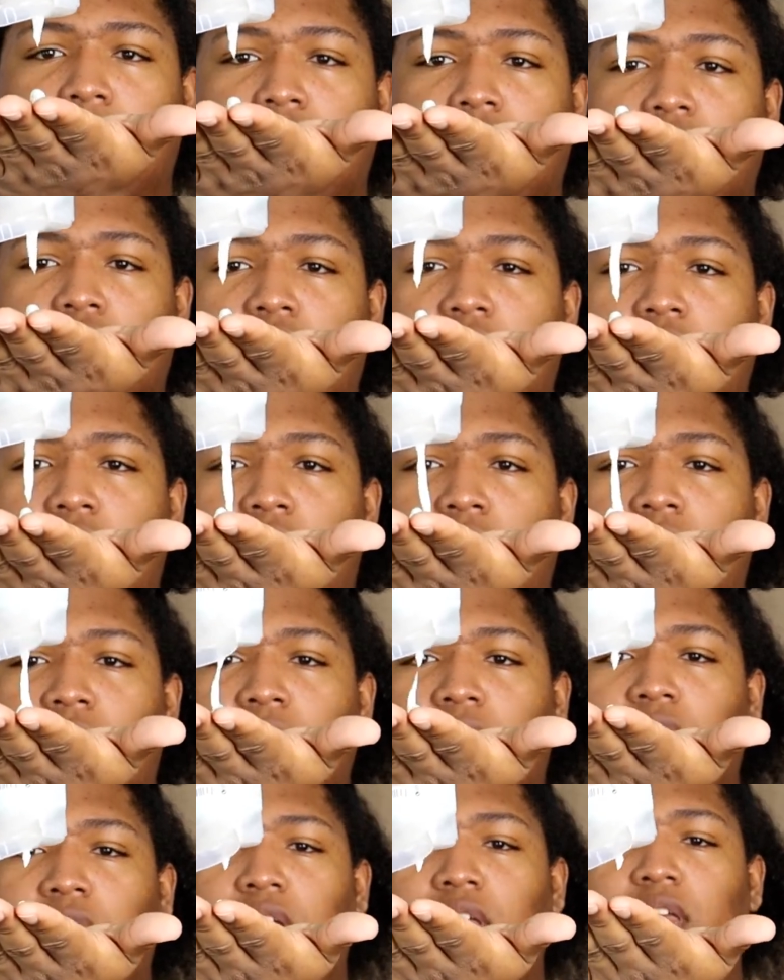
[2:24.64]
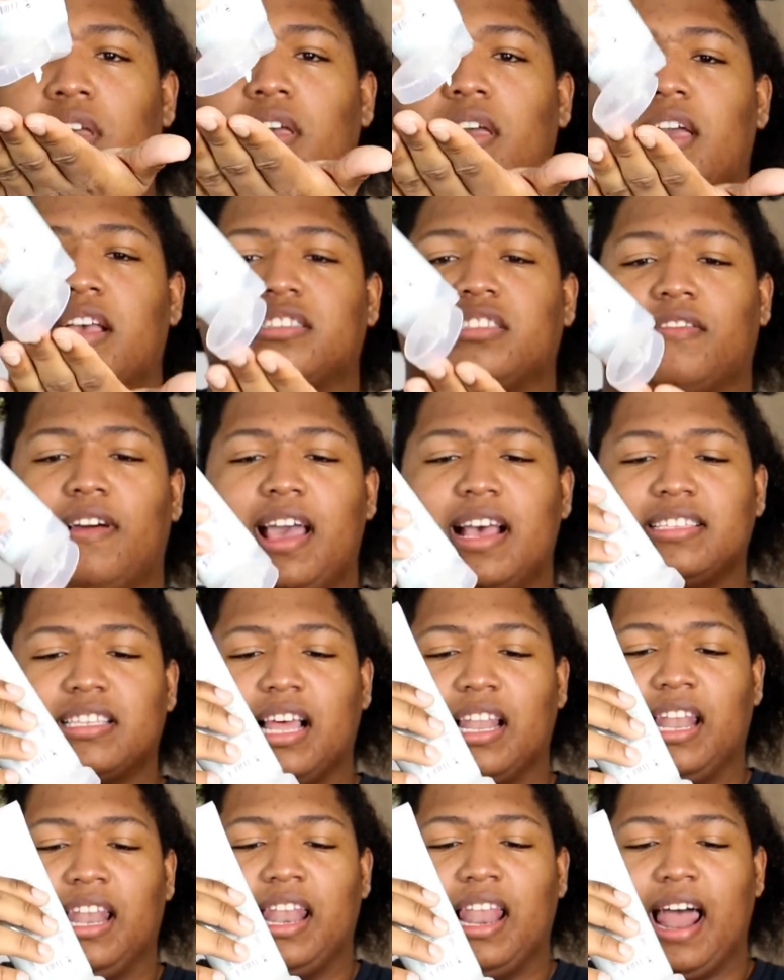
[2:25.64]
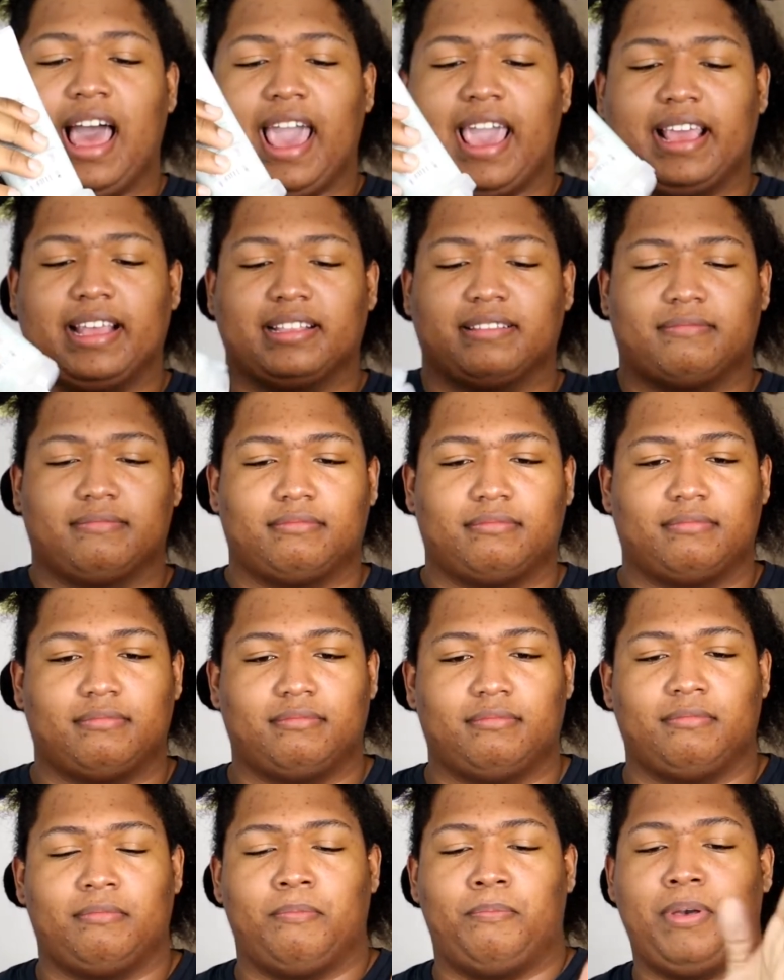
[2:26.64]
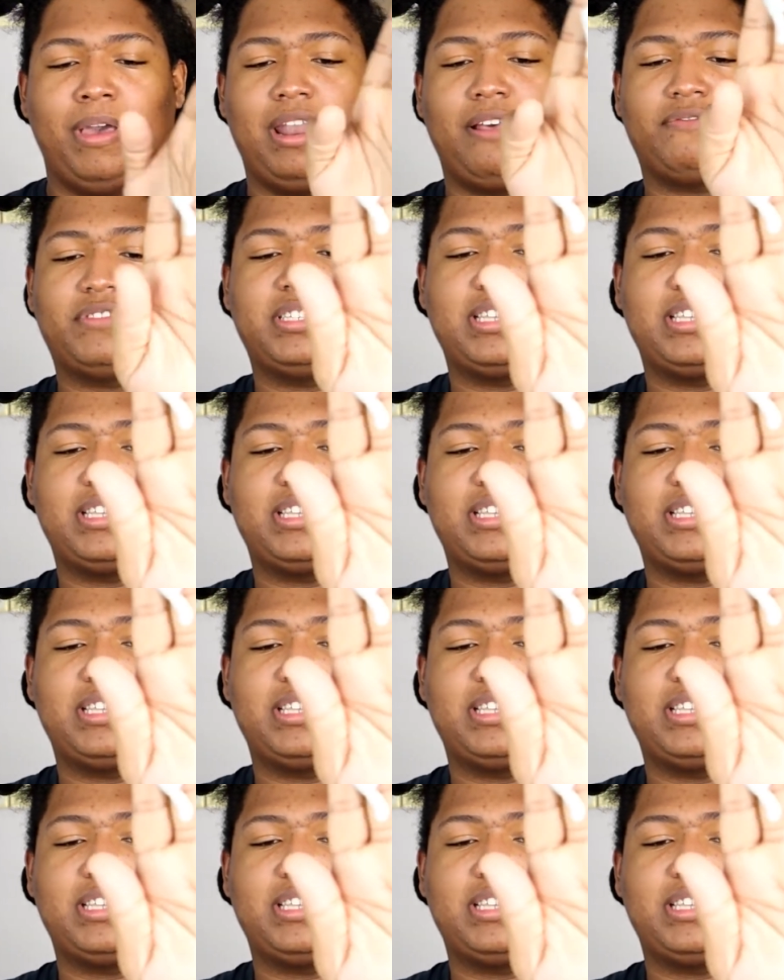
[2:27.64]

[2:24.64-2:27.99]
you know? And so it has a light bit of